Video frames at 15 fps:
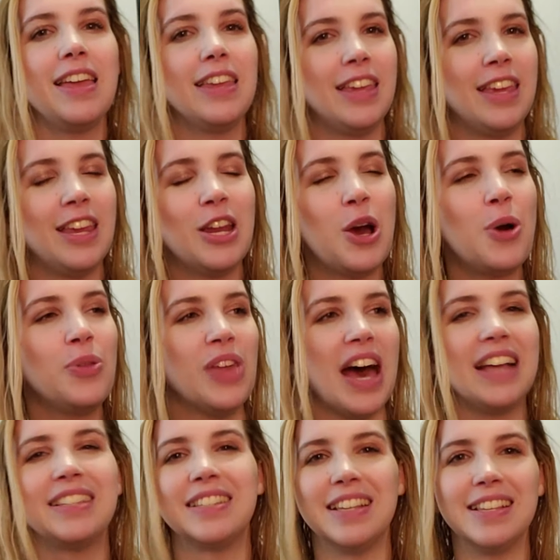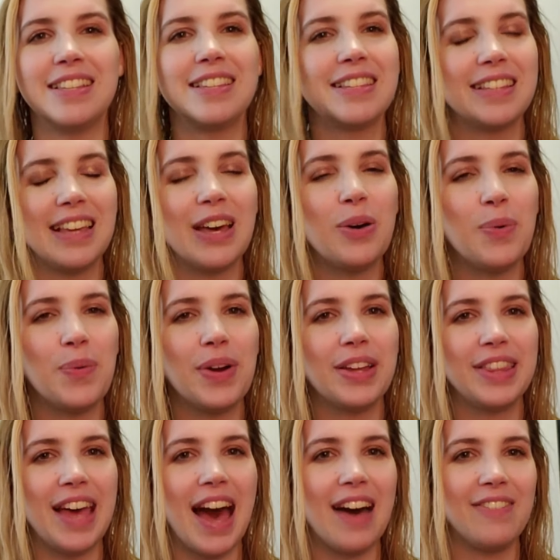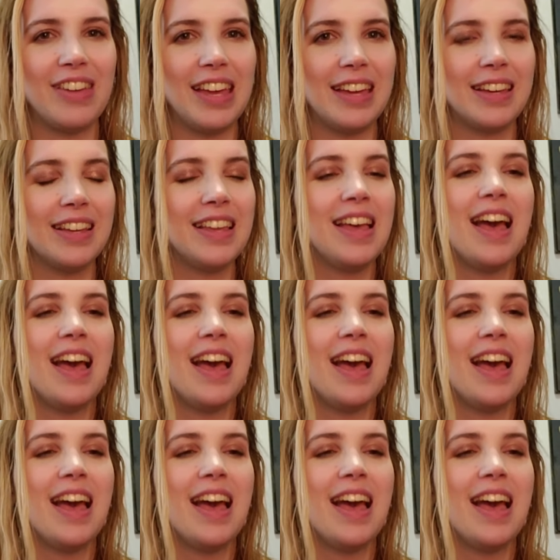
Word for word: You know, that's a skill worth having.